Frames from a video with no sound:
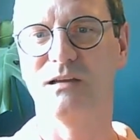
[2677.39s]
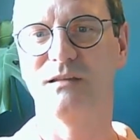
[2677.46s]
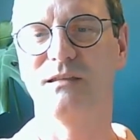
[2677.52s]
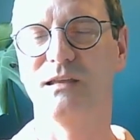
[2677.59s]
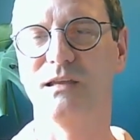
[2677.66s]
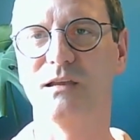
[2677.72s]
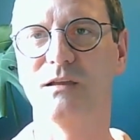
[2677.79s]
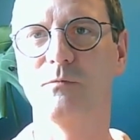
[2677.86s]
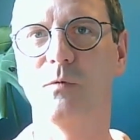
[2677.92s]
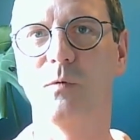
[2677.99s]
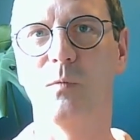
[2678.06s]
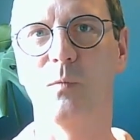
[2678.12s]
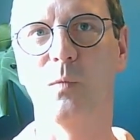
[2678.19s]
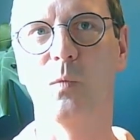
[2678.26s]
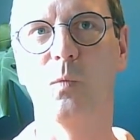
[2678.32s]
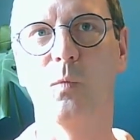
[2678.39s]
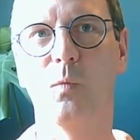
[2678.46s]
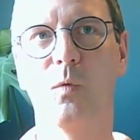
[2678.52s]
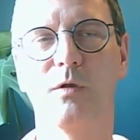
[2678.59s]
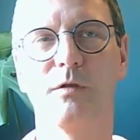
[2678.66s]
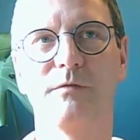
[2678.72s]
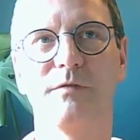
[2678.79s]
I think
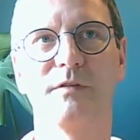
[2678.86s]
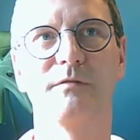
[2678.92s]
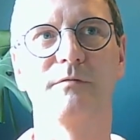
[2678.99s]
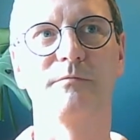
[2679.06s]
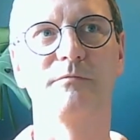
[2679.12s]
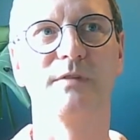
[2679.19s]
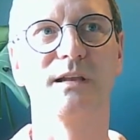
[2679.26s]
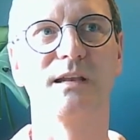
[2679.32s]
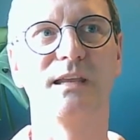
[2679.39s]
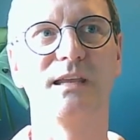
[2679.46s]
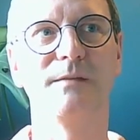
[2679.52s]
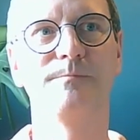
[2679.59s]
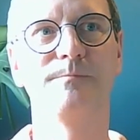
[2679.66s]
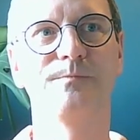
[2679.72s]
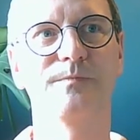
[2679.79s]
one of the really,